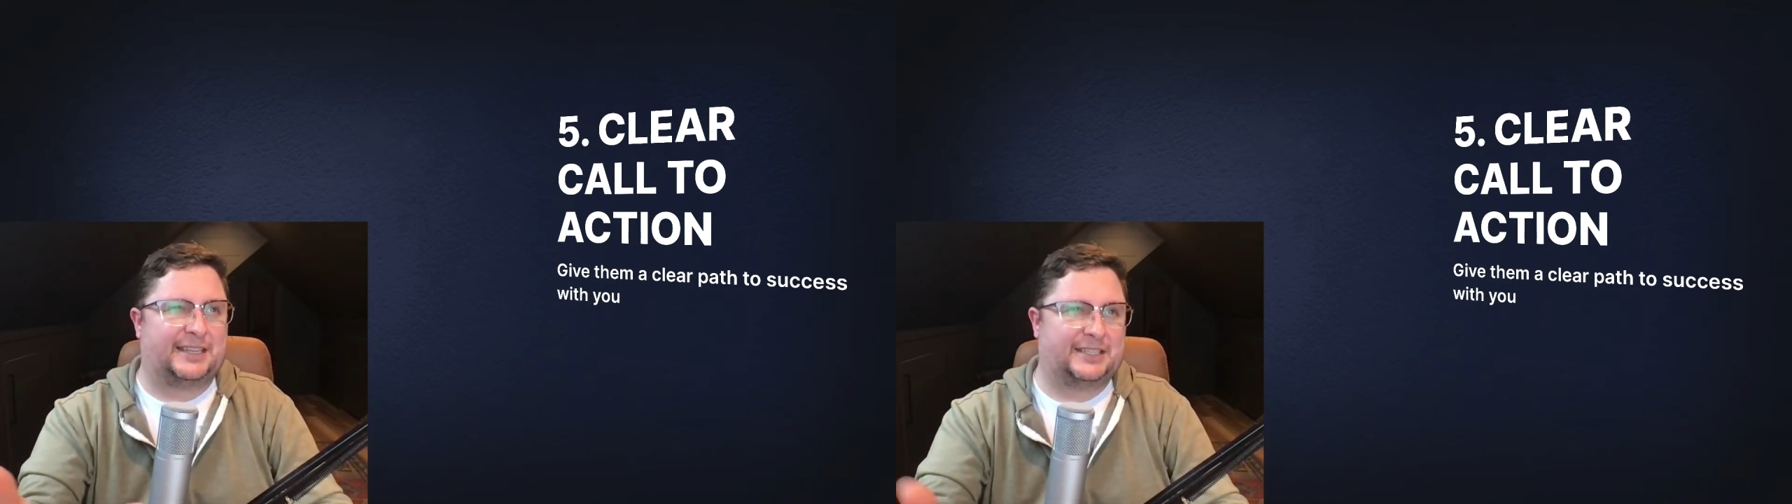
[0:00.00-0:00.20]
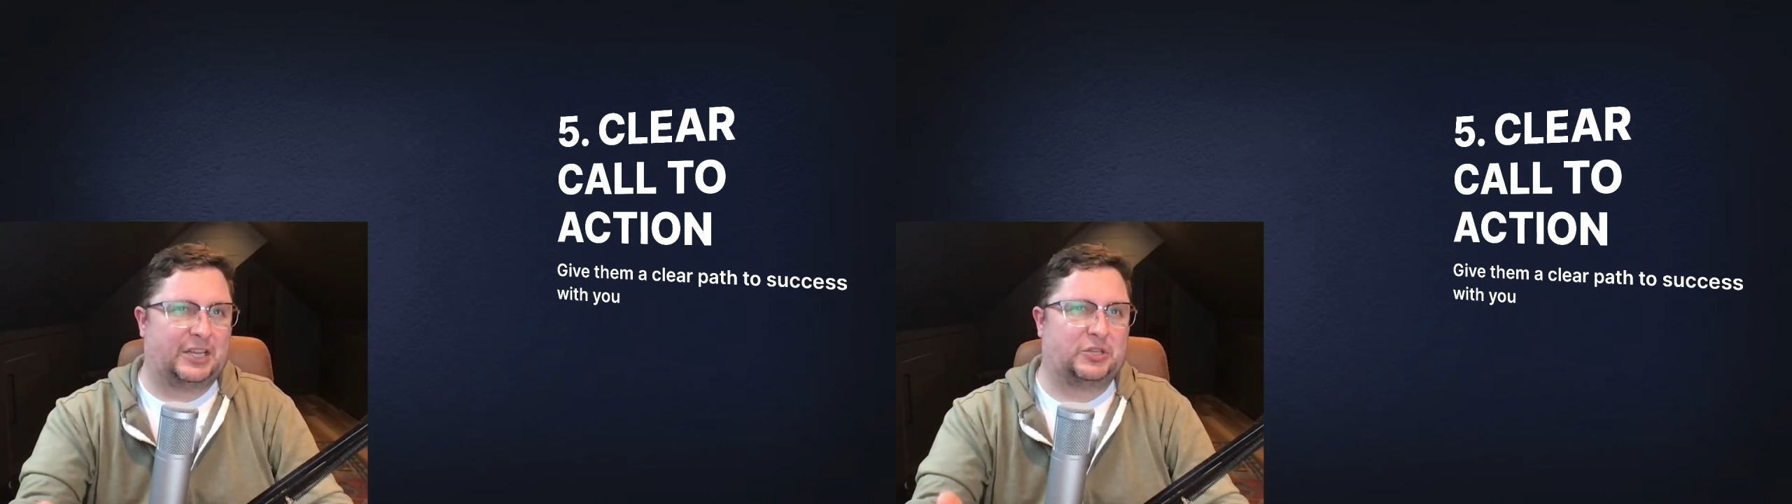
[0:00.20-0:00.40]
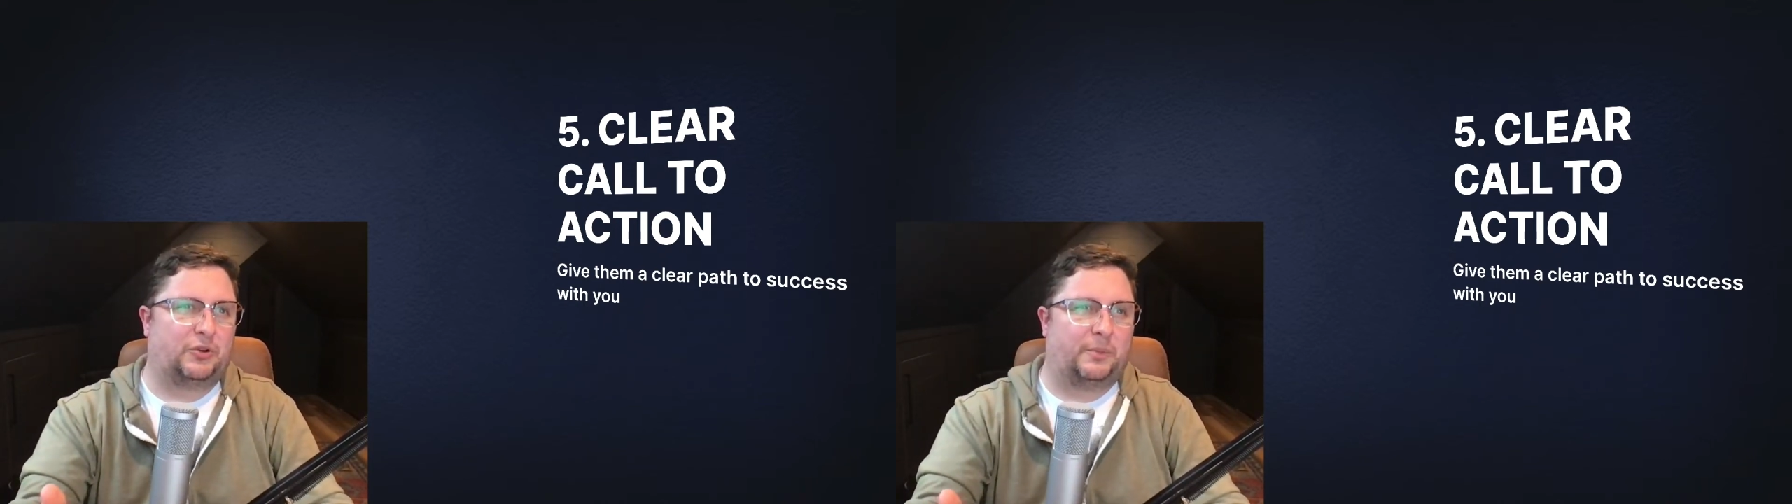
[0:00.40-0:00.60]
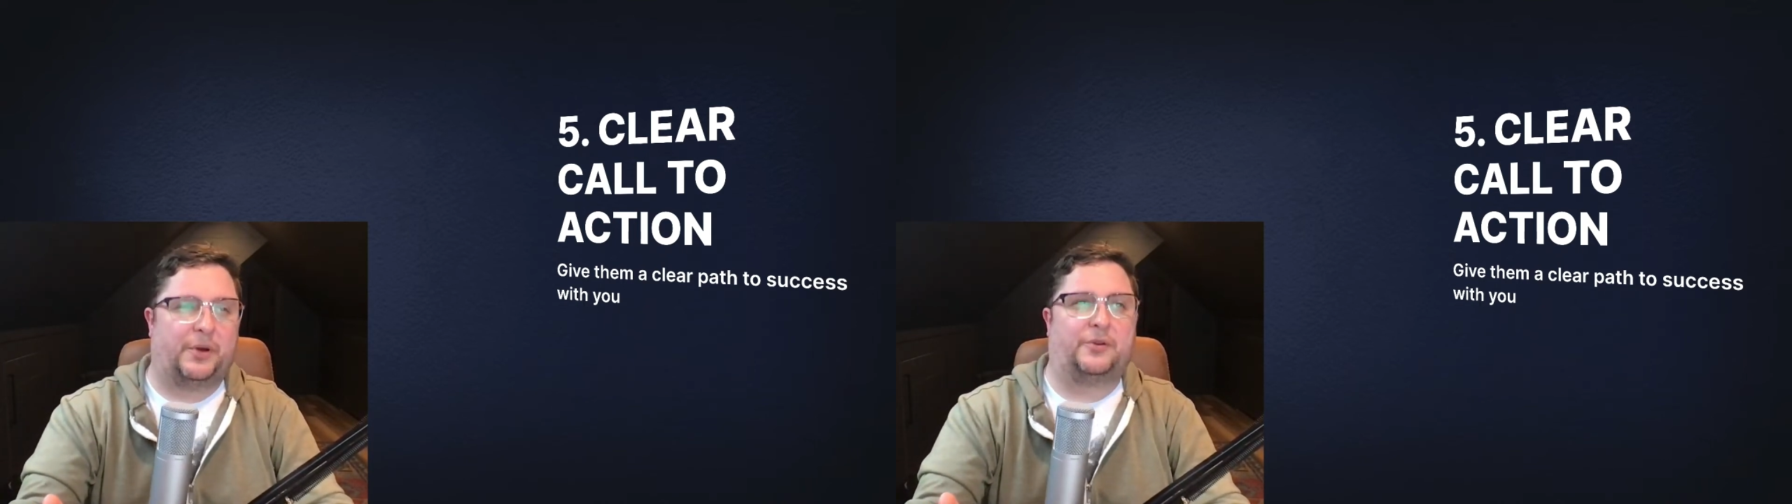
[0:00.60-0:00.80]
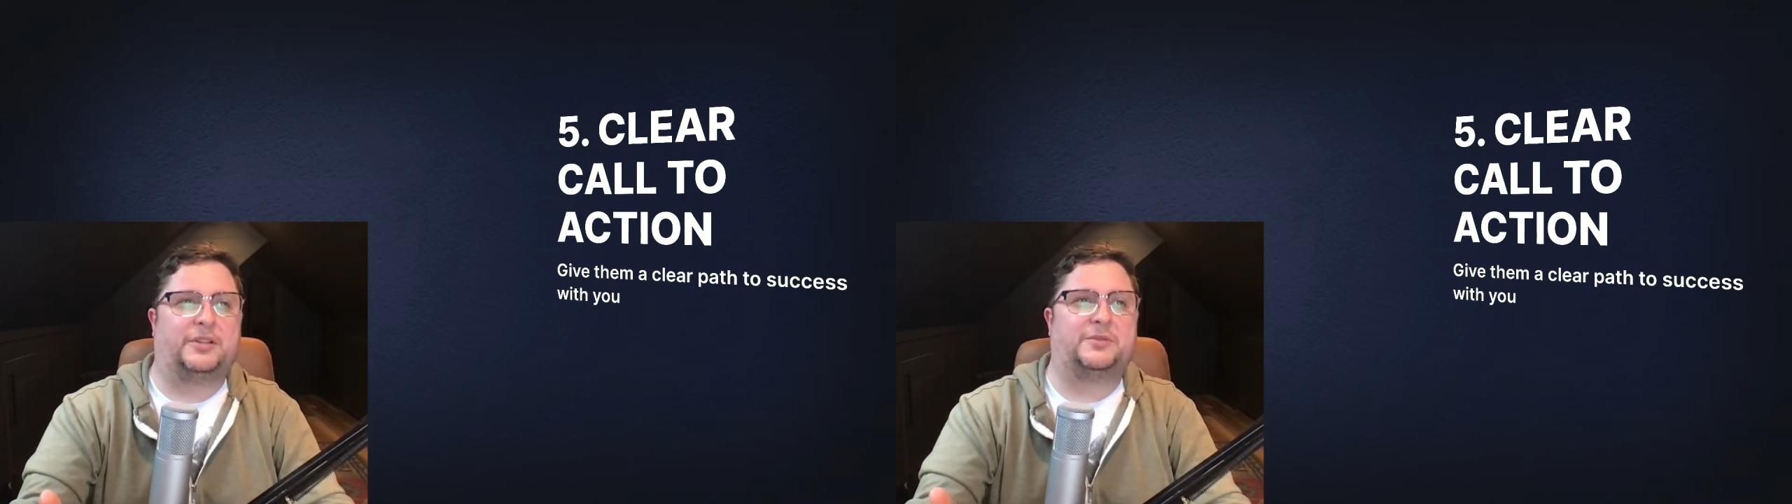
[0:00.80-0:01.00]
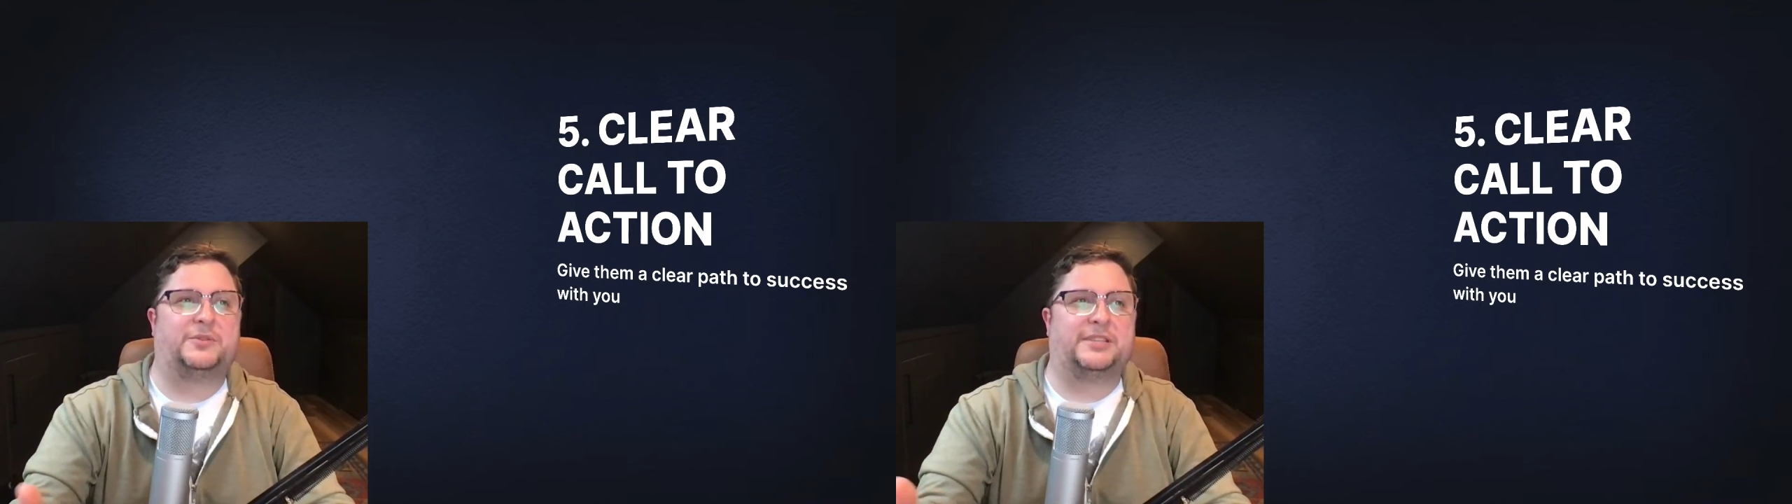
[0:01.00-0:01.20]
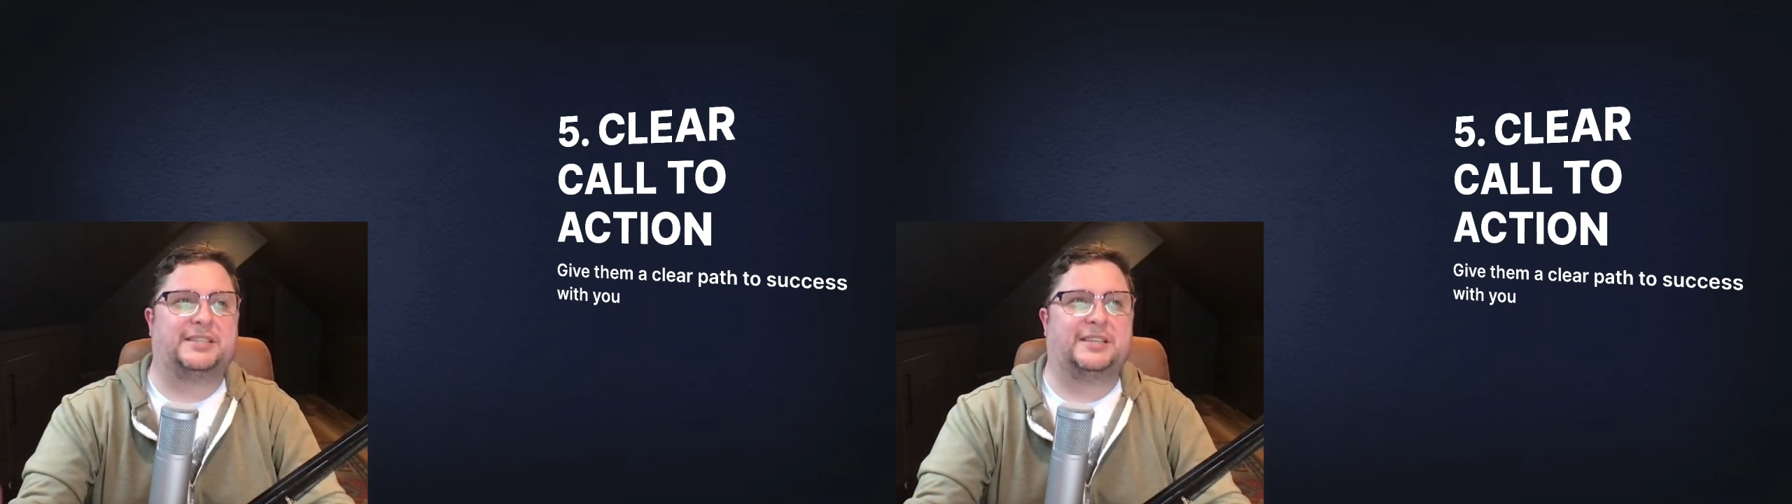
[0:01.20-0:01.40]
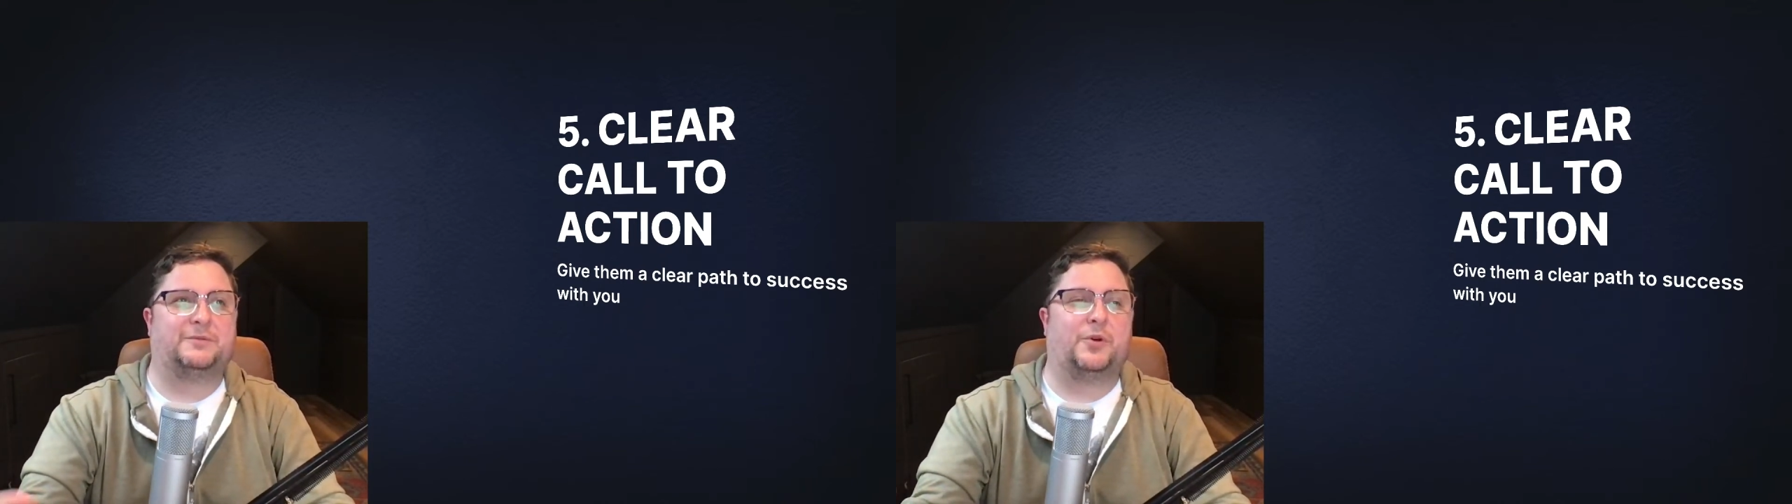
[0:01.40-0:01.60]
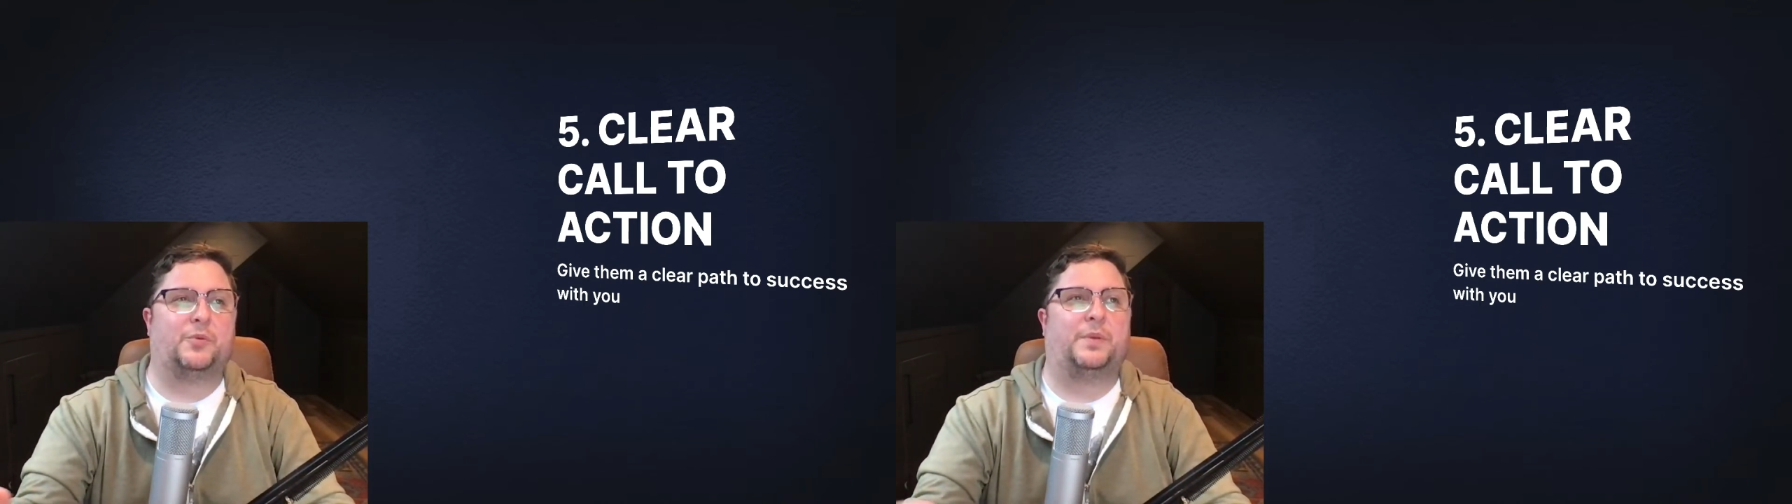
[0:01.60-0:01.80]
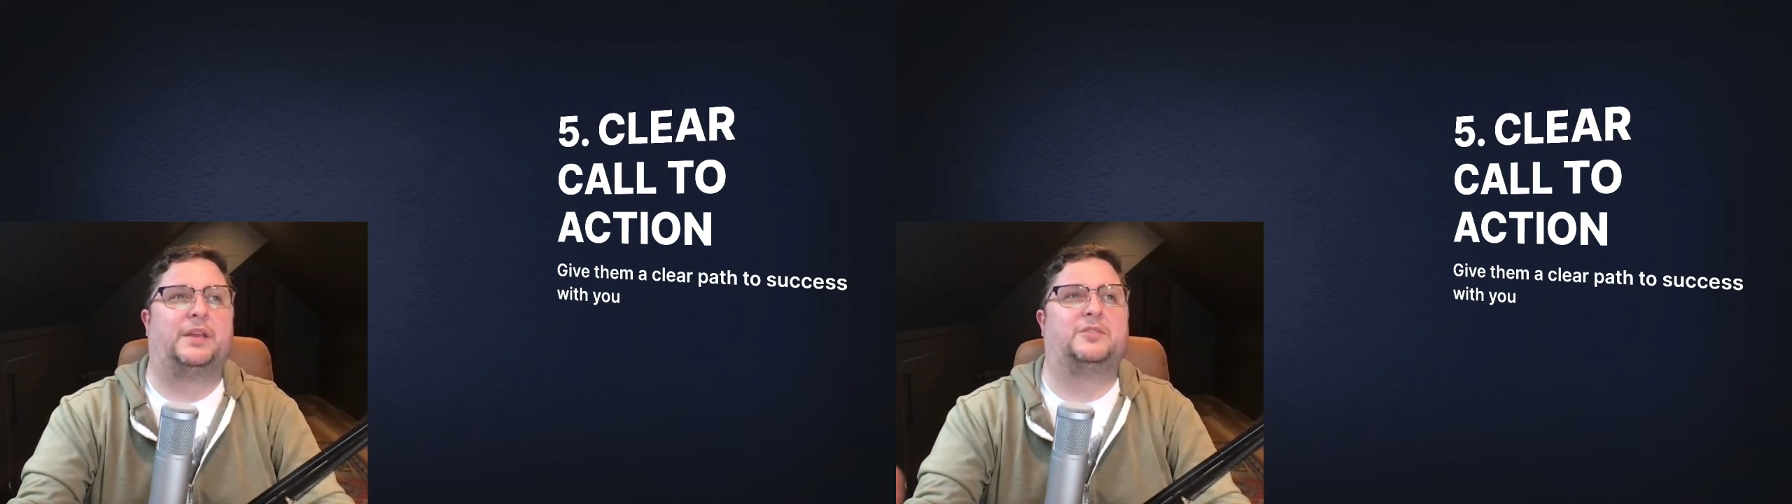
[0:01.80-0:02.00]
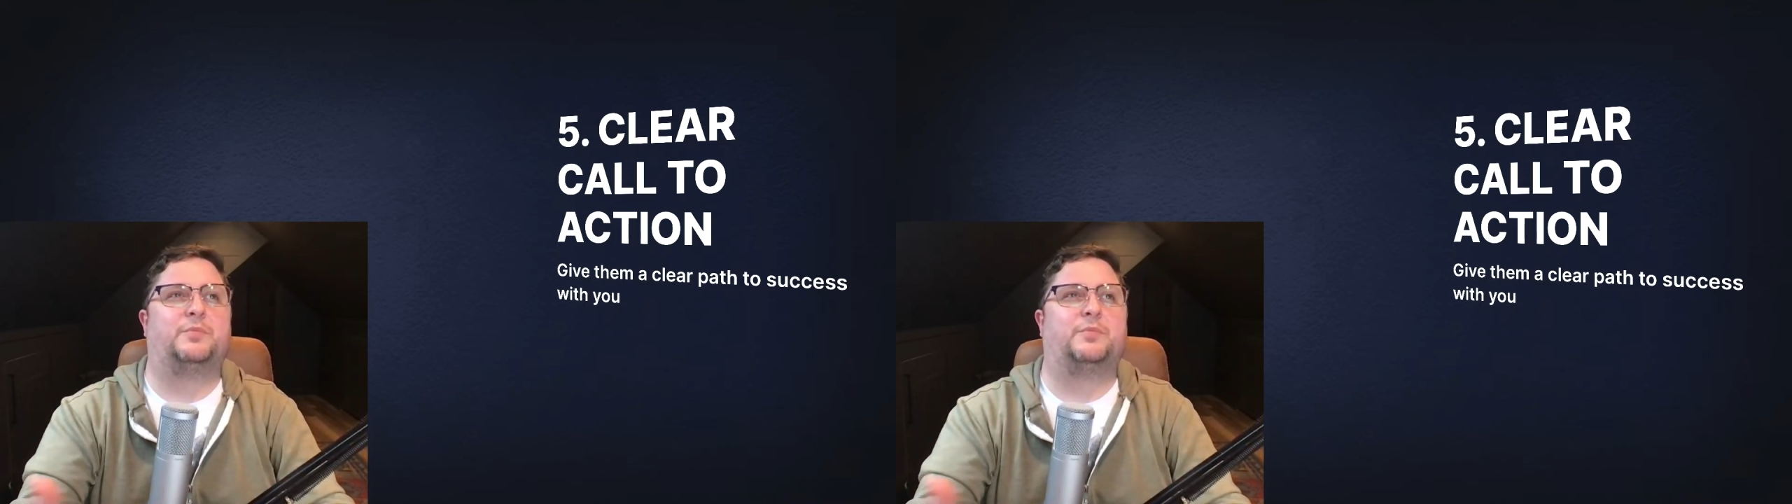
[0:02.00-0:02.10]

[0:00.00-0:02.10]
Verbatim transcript: essential component to a successful homepage,